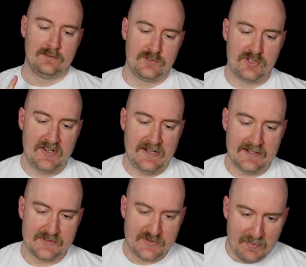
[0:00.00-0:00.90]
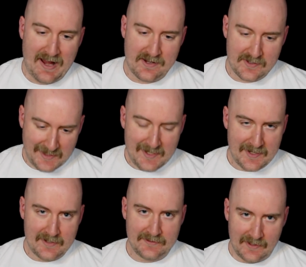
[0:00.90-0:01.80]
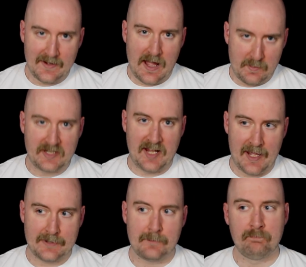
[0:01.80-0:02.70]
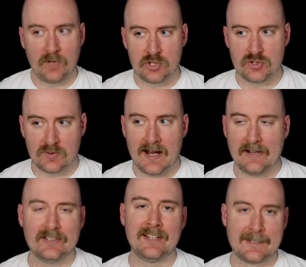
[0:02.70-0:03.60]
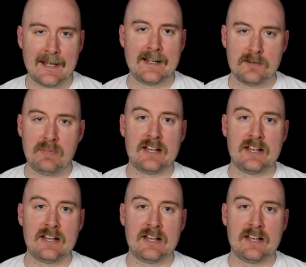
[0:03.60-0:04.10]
She inspired Gideon on Amonkhet, her trial ignited